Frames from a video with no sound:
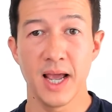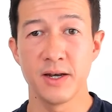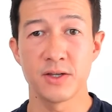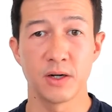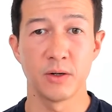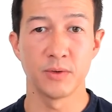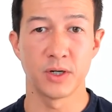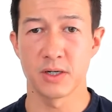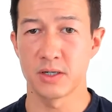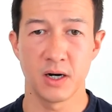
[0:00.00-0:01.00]
And so
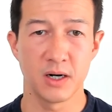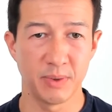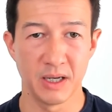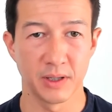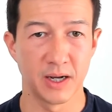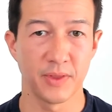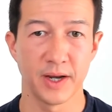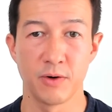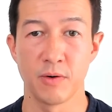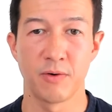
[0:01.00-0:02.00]
there's a ton of people out
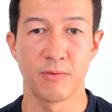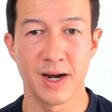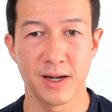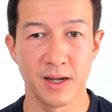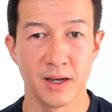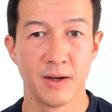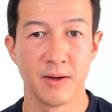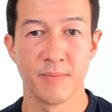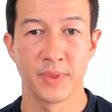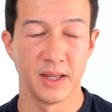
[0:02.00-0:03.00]
there who aren't ready.
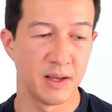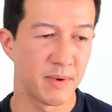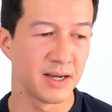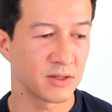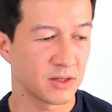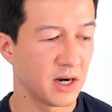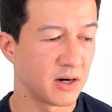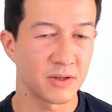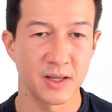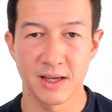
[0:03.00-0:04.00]
and they might see
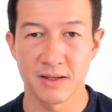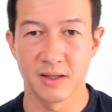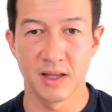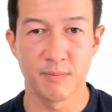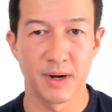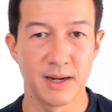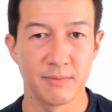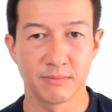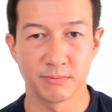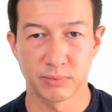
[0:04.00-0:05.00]
our things and they
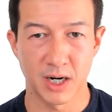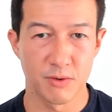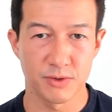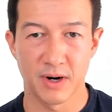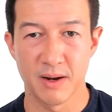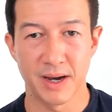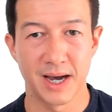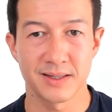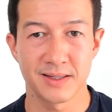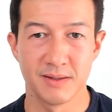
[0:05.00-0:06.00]
might browse right
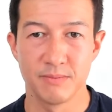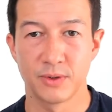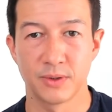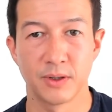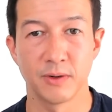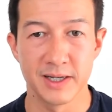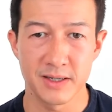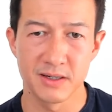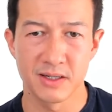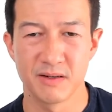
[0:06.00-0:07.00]
past them or
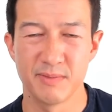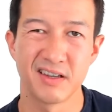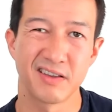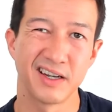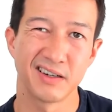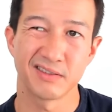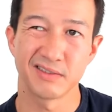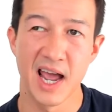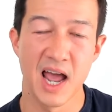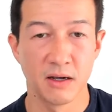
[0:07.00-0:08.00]
listen to them and think,
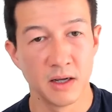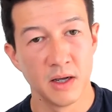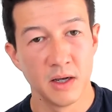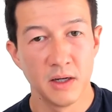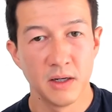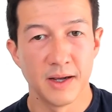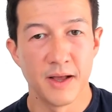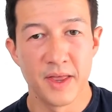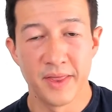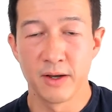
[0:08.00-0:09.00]
nah.
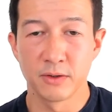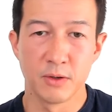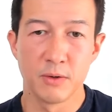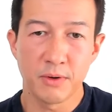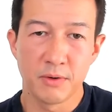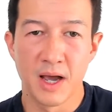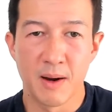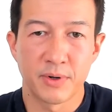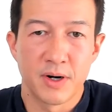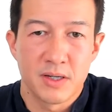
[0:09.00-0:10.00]
And then they'll go through
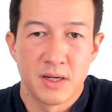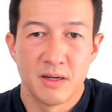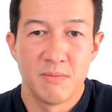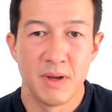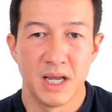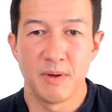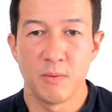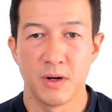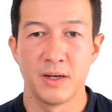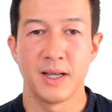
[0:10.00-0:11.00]
that process, and maybe
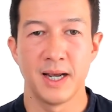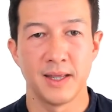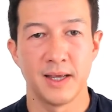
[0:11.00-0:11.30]
one day